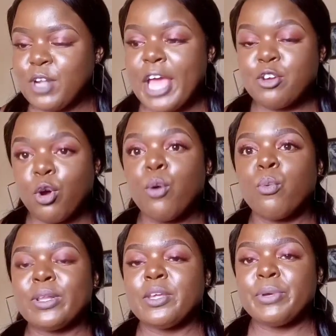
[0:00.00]
I know
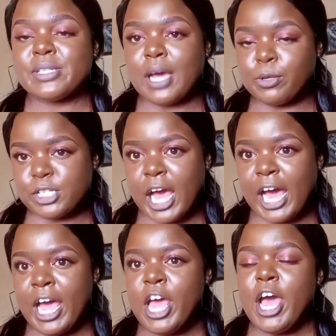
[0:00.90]
what the results
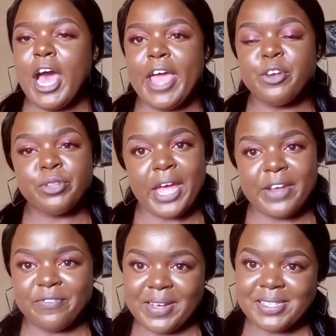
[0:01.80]
are. I know the
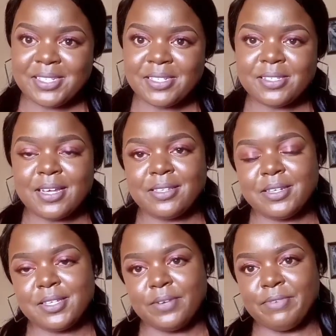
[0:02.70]
advantages and the
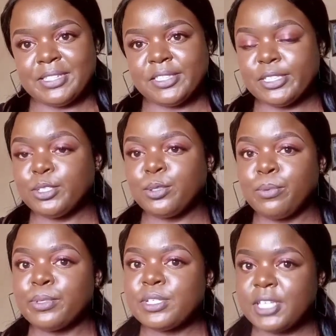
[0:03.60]
disadvantages.
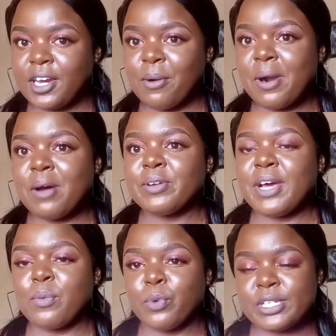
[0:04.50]
So stick around
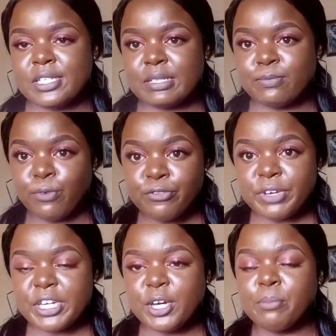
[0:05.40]
and watch this full
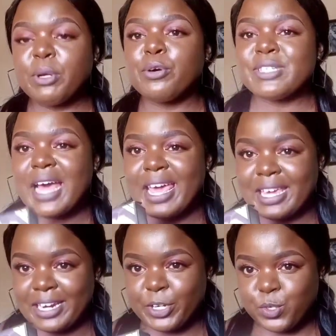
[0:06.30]
video, because I
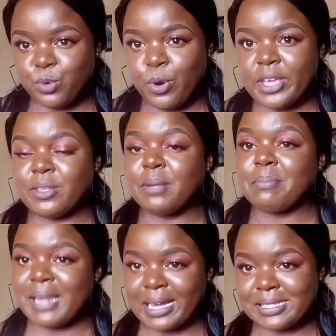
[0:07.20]
can assure you that
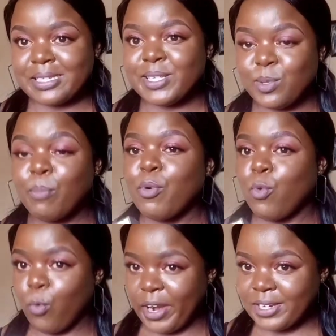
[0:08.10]
black seed soap
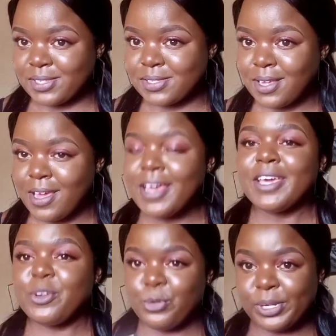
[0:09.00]
works.
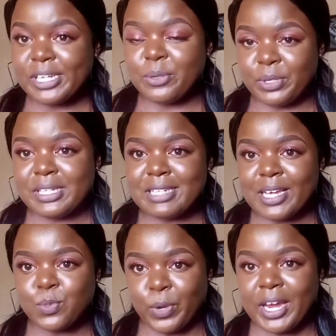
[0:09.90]
It really, really
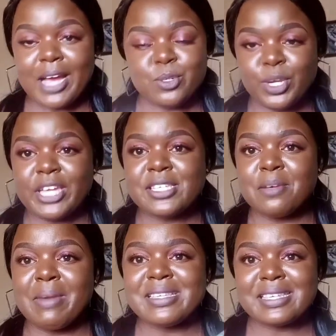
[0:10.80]
does work. As you can
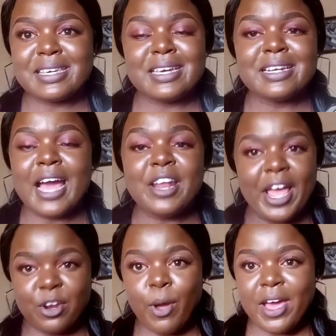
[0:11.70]
see, my skin, and
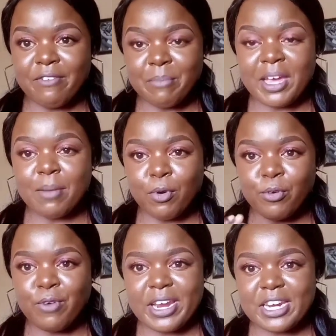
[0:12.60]
I know I have makeup
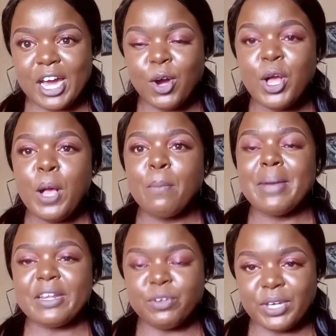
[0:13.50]
on right now,
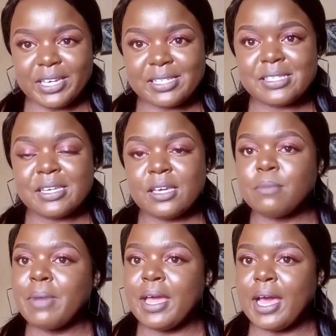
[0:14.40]
but if you can
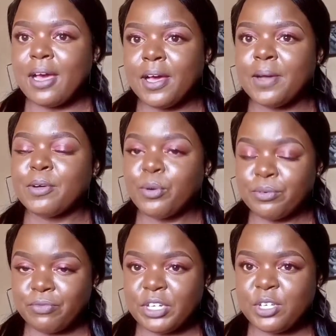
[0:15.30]
see my
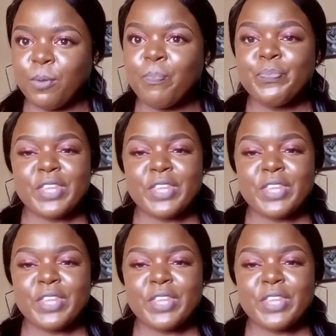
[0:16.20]
old video,